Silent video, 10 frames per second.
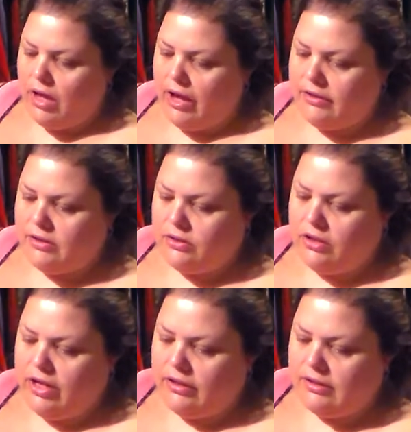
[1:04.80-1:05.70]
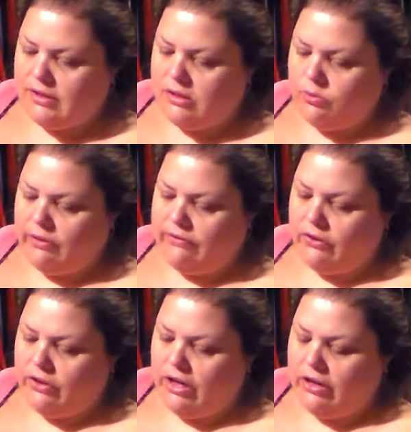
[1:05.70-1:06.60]
Azure Lux
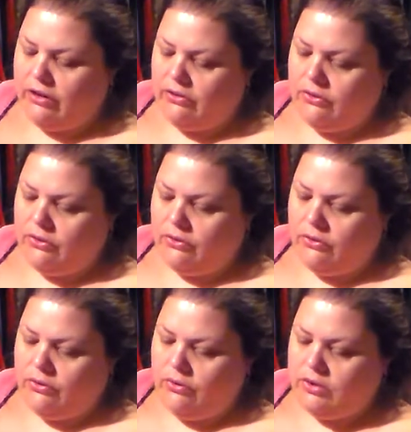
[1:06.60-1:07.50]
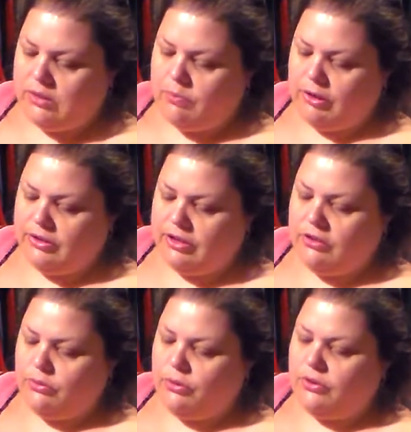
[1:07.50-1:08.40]
24 Karat Gold
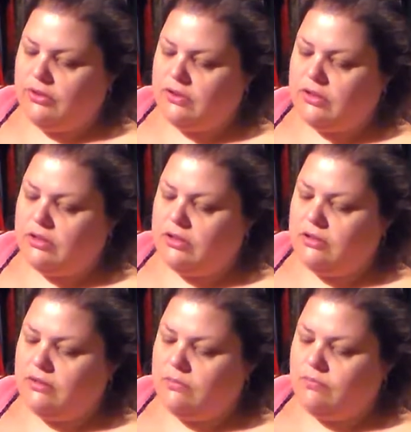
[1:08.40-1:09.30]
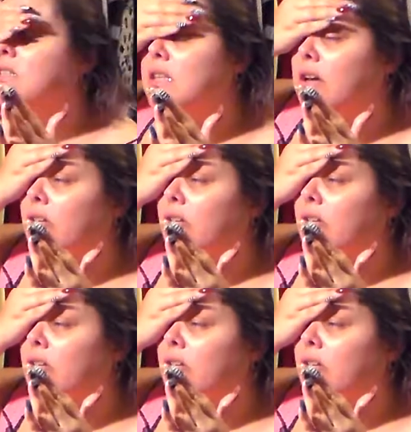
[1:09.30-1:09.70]
Sparkling Oil Serum. So,